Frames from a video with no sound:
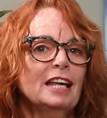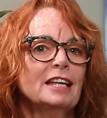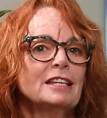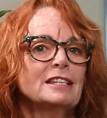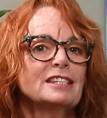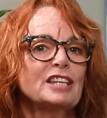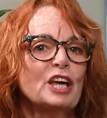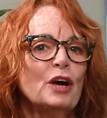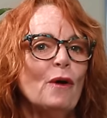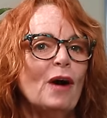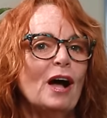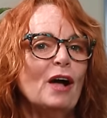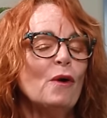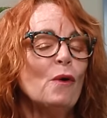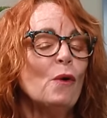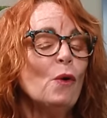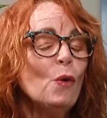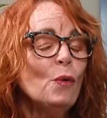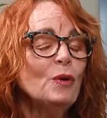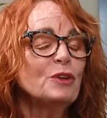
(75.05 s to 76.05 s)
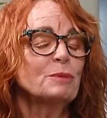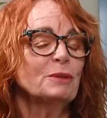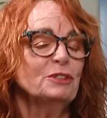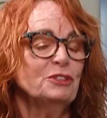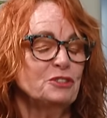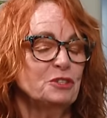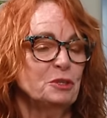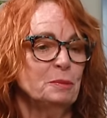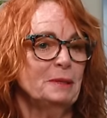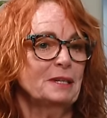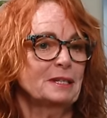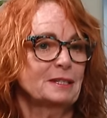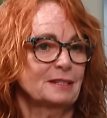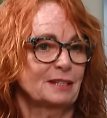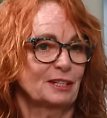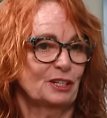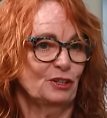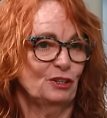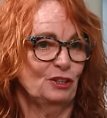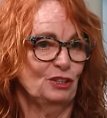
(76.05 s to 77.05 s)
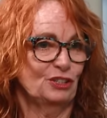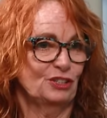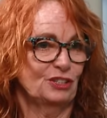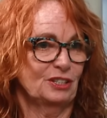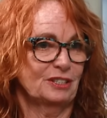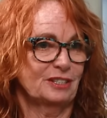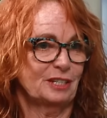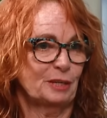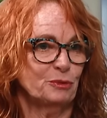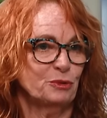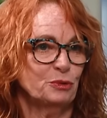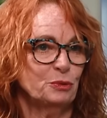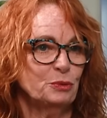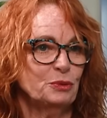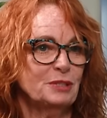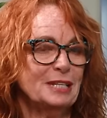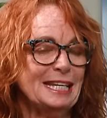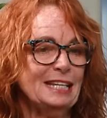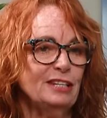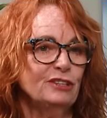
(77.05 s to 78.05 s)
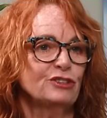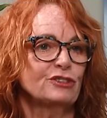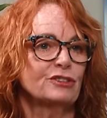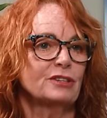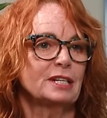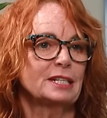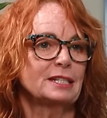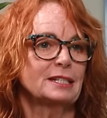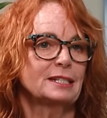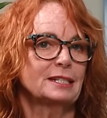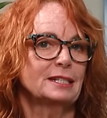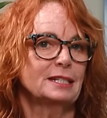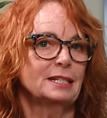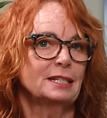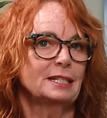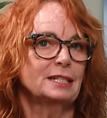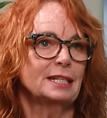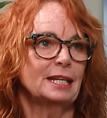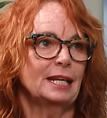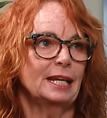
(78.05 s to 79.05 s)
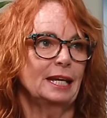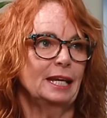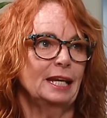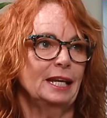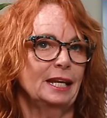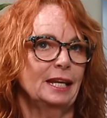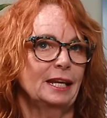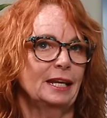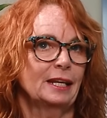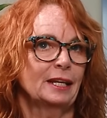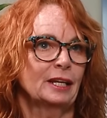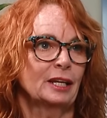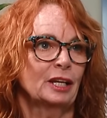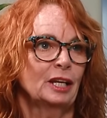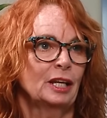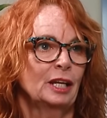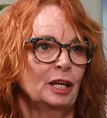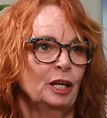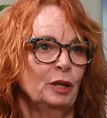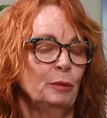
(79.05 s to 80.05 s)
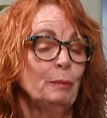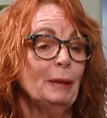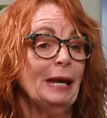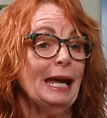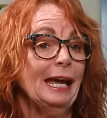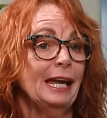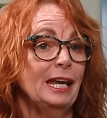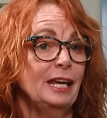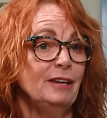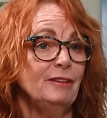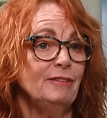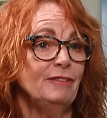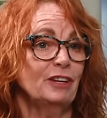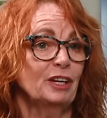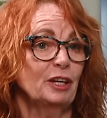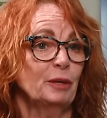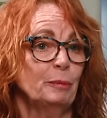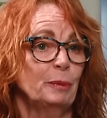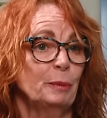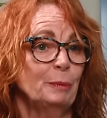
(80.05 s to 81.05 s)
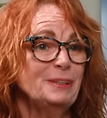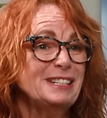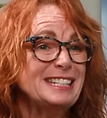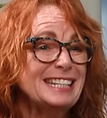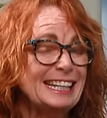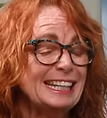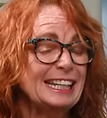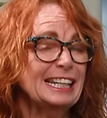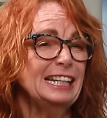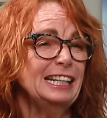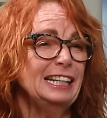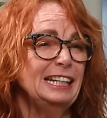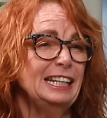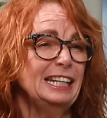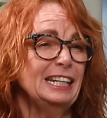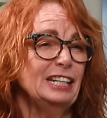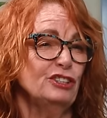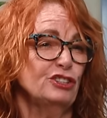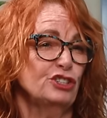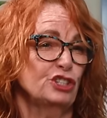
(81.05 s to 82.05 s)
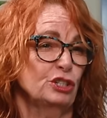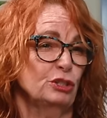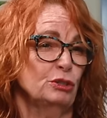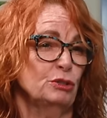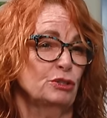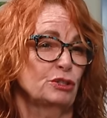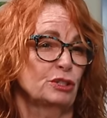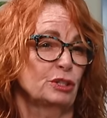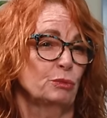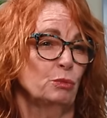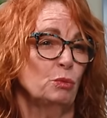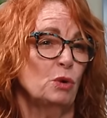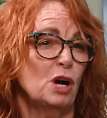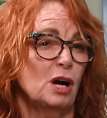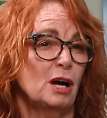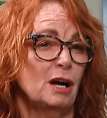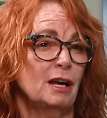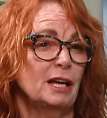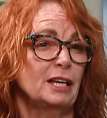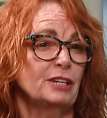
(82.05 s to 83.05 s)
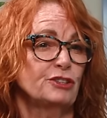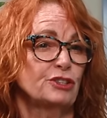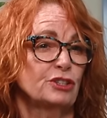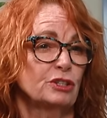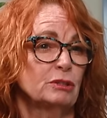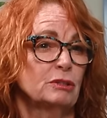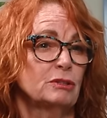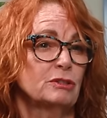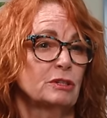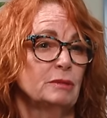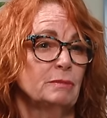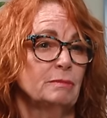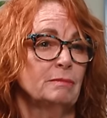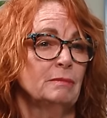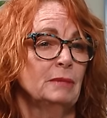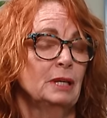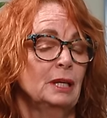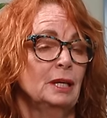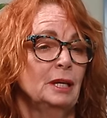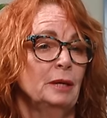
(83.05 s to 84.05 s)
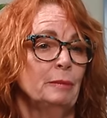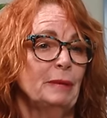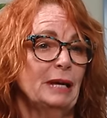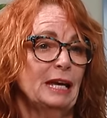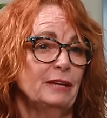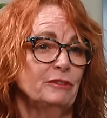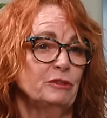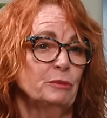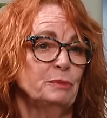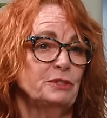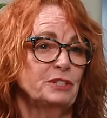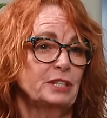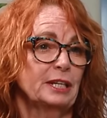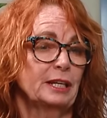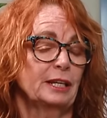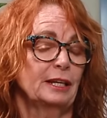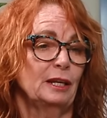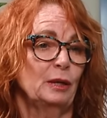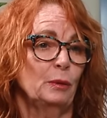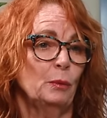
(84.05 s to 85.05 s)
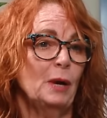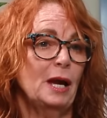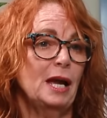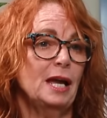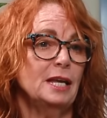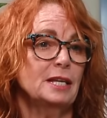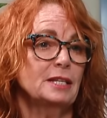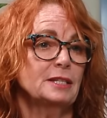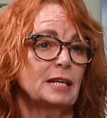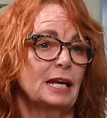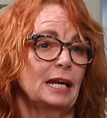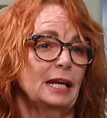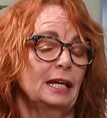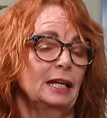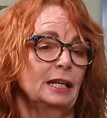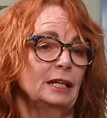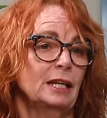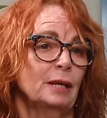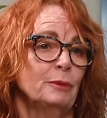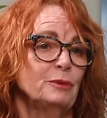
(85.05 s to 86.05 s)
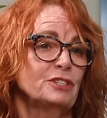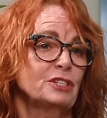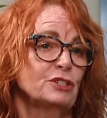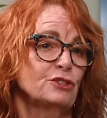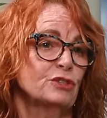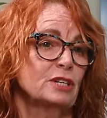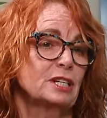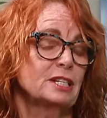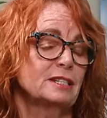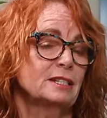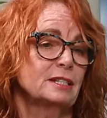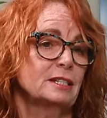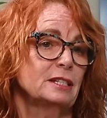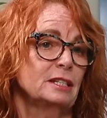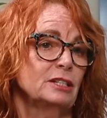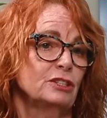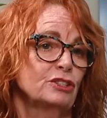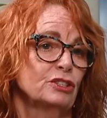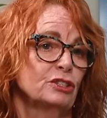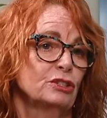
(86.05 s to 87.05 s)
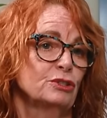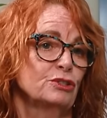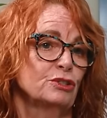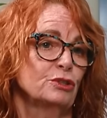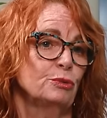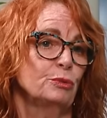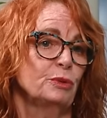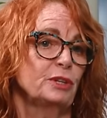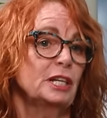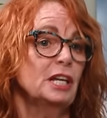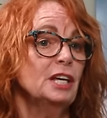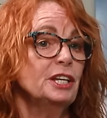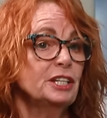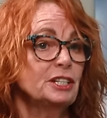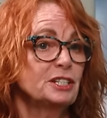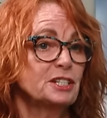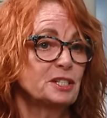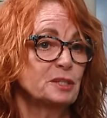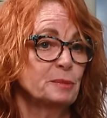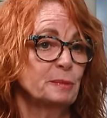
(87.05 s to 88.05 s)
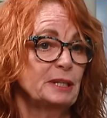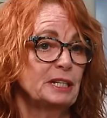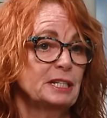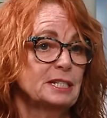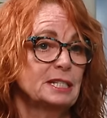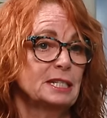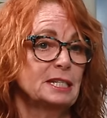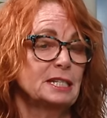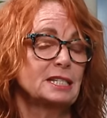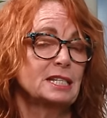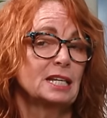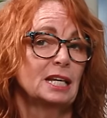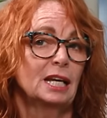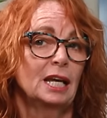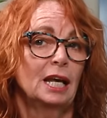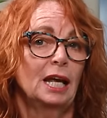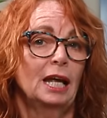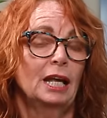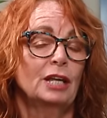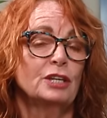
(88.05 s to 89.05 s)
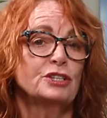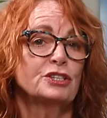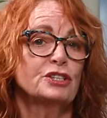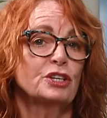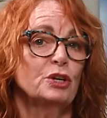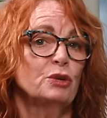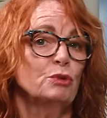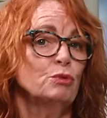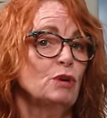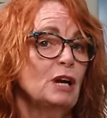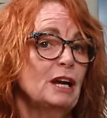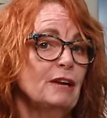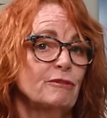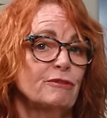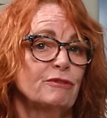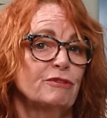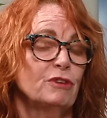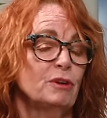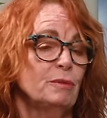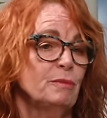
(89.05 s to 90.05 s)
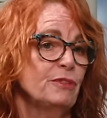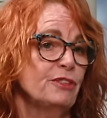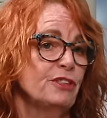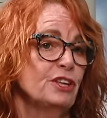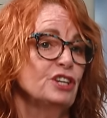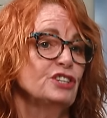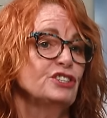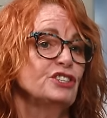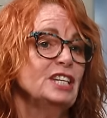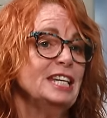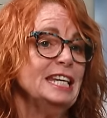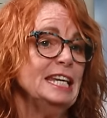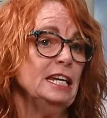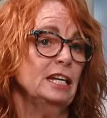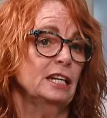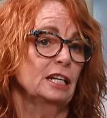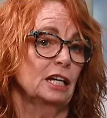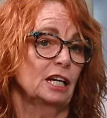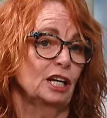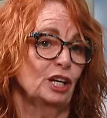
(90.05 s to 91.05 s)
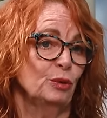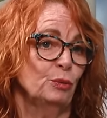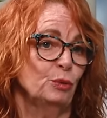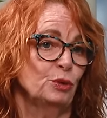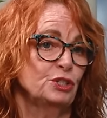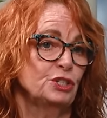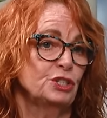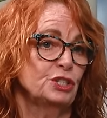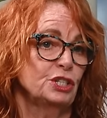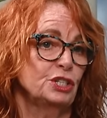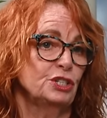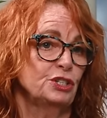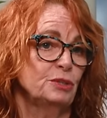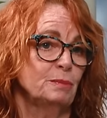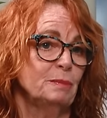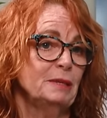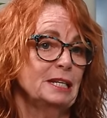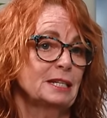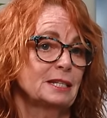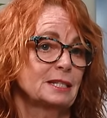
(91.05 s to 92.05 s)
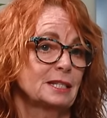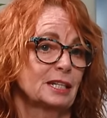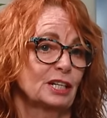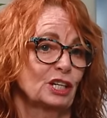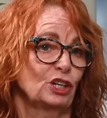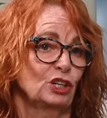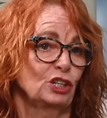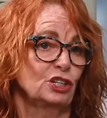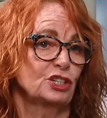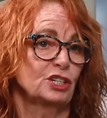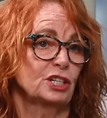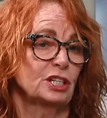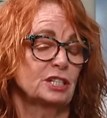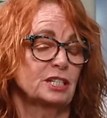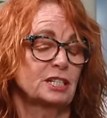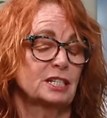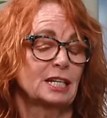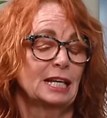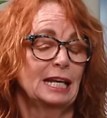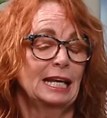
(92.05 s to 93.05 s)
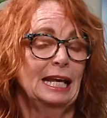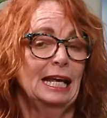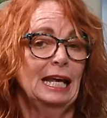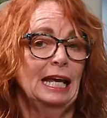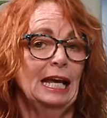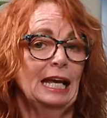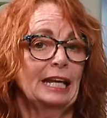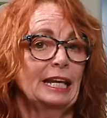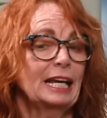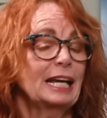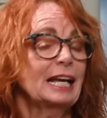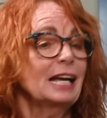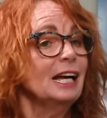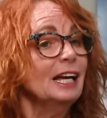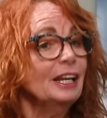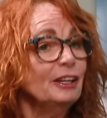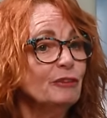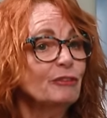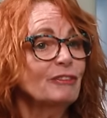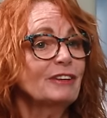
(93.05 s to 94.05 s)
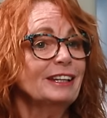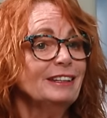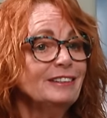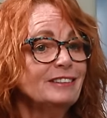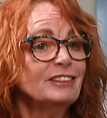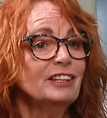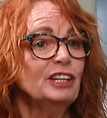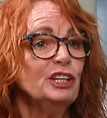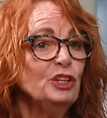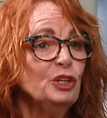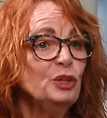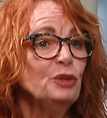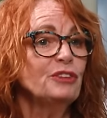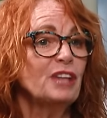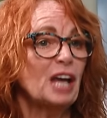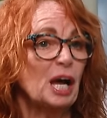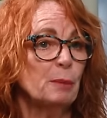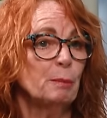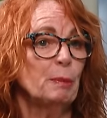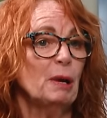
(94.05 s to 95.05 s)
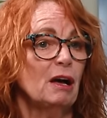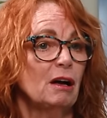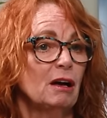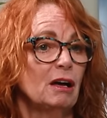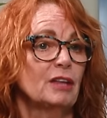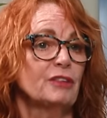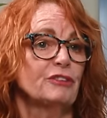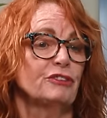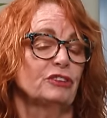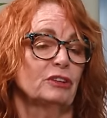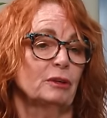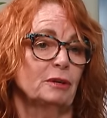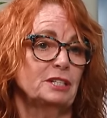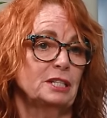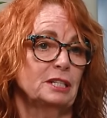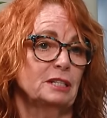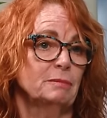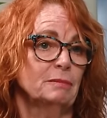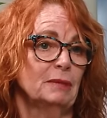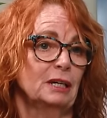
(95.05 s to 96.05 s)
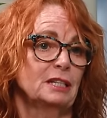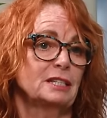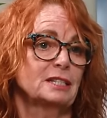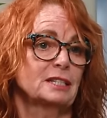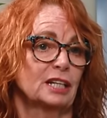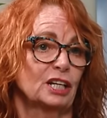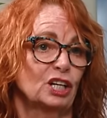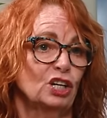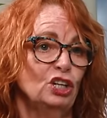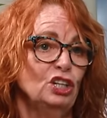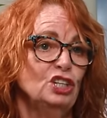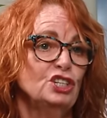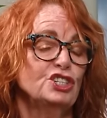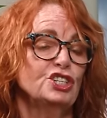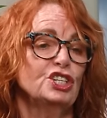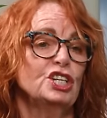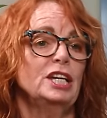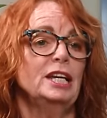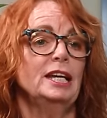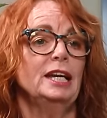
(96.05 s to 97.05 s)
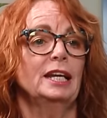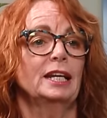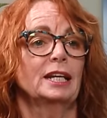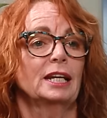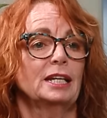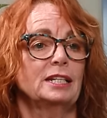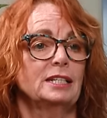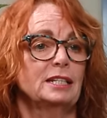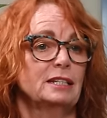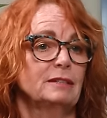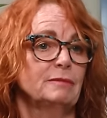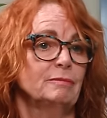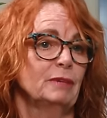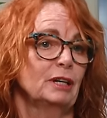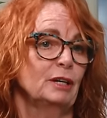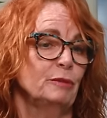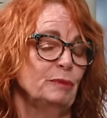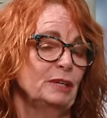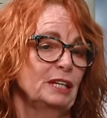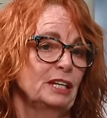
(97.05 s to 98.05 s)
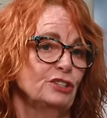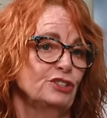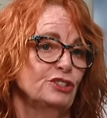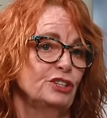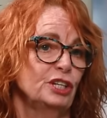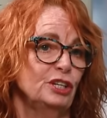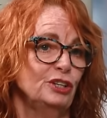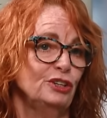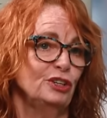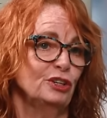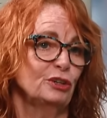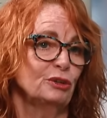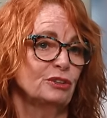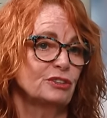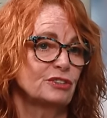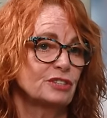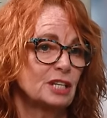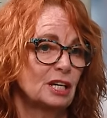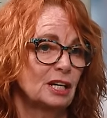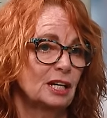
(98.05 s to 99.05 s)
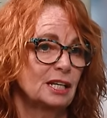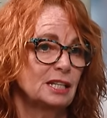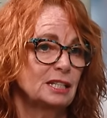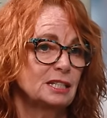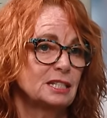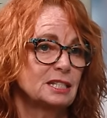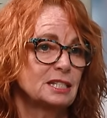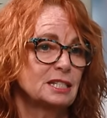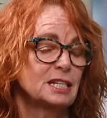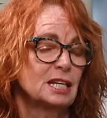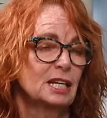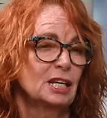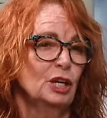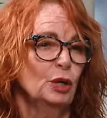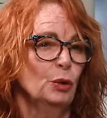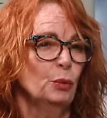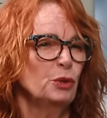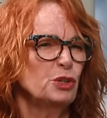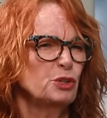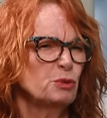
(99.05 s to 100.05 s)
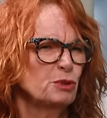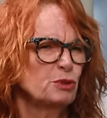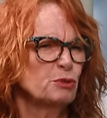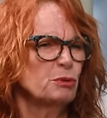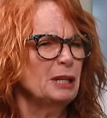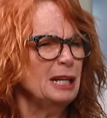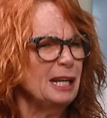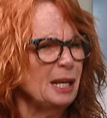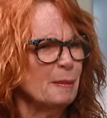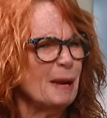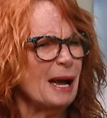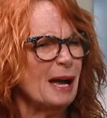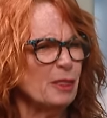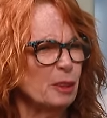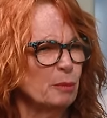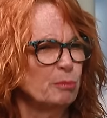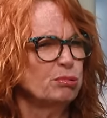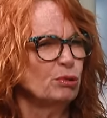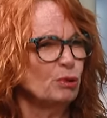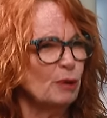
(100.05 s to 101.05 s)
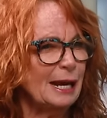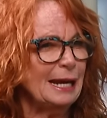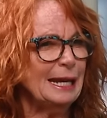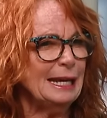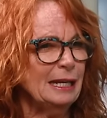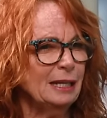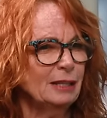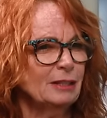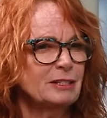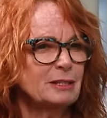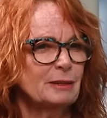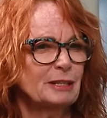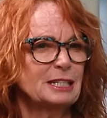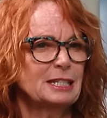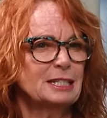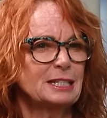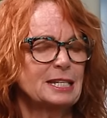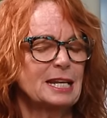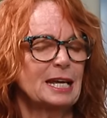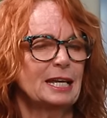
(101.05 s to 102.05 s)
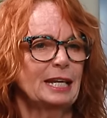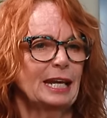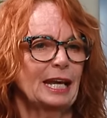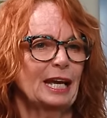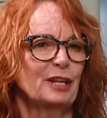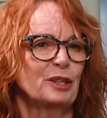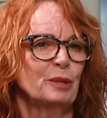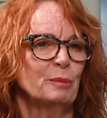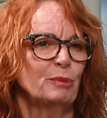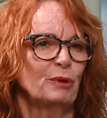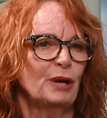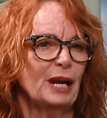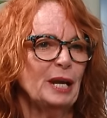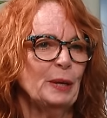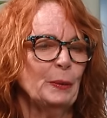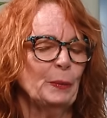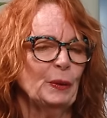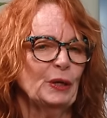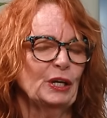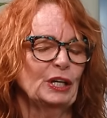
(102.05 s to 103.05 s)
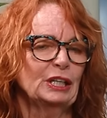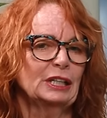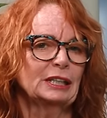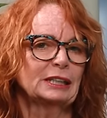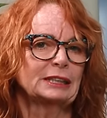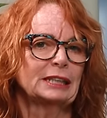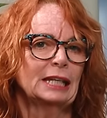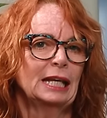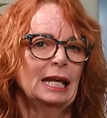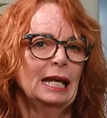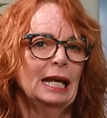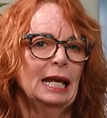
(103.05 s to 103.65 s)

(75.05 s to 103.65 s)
So I always wanted to be a psychologist. I was always interested in behavior, but particularly in children, why children behaved in particular ways. And I was interested in children with learning disabilities. So right from 13, I wanted to be a psychologist. And I kind of continued that path. So I did my psychology and I did my PhD in neuroscience, which was really about the brain, so understanding how the brain worked.